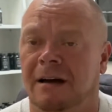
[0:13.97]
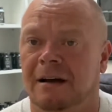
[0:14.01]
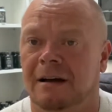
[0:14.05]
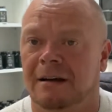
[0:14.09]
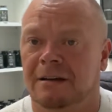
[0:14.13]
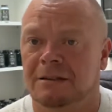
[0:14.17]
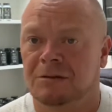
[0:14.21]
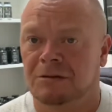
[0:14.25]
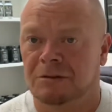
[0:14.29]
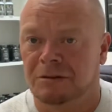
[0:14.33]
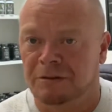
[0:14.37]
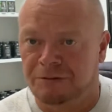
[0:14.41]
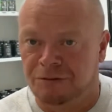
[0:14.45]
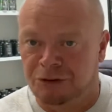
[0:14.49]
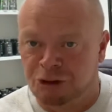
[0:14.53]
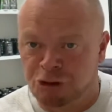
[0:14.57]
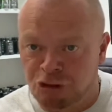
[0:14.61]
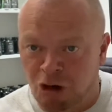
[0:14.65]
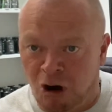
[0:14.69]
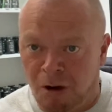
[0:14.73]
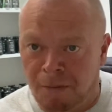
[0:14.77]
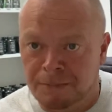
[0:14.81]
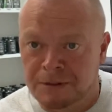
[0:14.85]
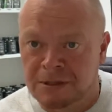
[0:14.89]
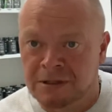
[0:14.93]
sort of
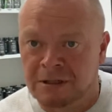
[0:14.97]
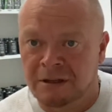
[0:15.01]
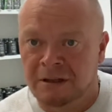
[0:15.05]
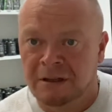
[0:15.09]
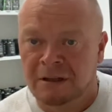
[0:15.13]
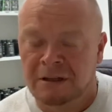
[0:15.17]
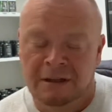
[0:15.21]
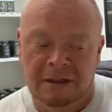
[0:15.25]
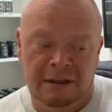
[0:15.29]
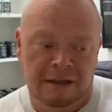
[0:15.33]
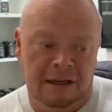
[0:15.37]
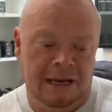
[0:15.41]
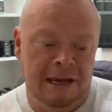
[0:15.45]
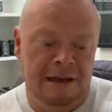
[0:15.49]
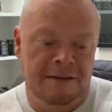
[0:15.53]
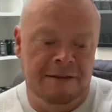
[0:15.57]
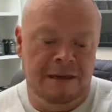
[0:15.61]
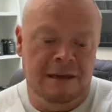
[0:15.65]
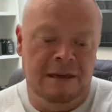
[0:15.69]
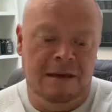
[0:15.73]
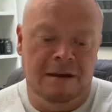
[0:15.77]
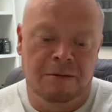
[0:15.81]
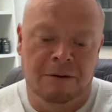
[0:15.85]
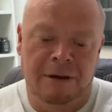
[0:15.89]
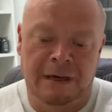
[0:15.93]
dropped in
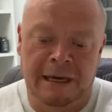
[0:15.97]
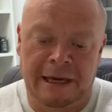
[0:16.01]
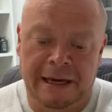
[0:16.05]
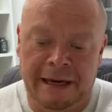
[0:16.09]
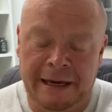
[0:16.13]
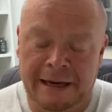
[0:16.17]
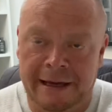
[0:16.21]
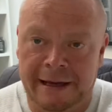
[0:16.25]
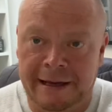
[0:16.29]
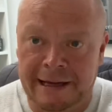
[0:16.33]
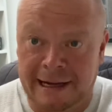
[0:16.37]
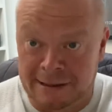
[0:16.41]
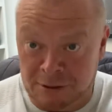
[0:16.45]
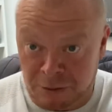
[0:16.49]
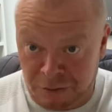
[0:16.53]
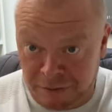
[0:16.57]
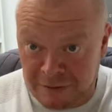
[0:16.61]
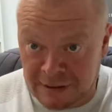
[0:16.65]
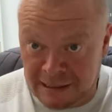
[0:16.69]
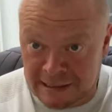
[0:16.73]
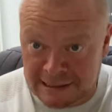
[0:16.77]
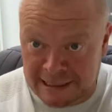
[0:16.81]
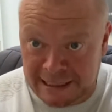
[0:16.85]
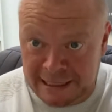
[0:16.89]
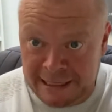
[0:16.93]
the UK as of
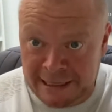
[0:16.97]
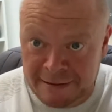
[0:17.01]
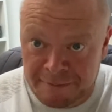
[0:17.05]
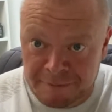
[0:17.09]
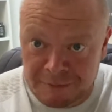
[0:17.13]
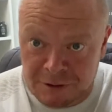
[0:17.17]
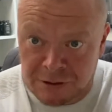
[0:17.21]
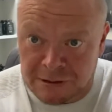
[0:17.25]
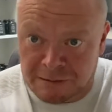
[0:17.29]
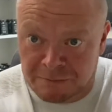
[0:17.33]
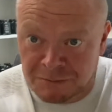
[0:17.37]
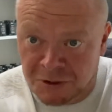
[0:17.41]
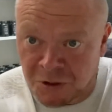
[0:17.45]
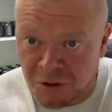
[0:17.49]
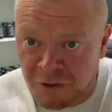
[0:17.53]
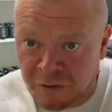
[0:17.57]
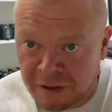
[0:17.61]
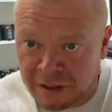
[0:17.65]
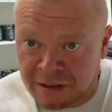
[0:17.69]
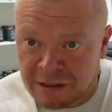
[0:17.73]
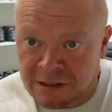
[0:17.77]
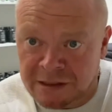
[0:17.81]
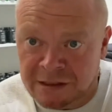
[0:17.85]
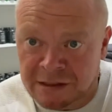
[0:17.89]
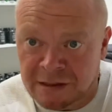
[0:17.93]
today. So I'm doing
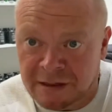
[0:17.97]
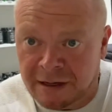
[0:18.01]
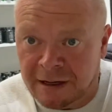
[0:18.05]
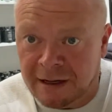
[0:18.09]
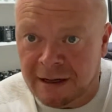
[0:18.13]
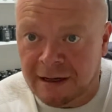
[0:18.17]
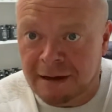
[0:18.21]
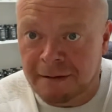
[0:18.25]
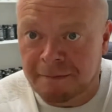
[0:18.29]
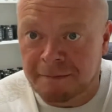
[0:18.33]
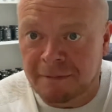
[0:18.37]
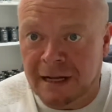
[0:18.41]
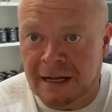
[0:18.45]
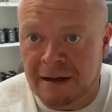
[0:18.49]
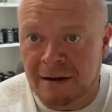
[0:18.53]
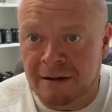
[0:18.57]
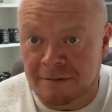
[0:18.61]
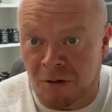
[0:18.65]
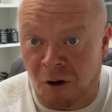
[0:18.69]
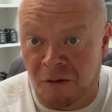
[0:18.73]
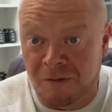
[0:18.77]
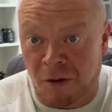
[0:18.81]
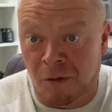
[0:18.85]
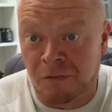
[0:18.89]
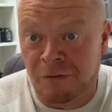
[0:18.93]
this
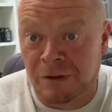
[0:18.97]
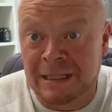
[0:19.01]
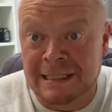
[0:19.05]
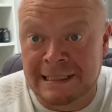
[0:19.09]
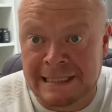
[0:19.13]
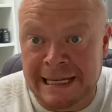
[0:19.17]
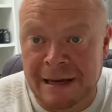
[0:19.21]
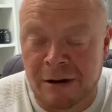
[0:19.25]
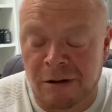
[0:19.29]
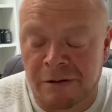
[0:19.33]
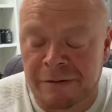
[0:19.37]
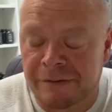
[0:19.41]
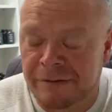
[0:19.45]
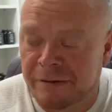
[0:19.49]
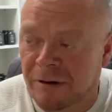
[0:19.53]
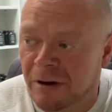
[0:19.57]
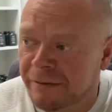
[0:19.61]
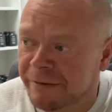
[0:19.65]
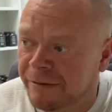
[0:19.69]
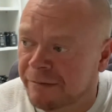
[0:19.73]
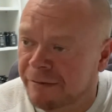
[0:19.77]
of the day of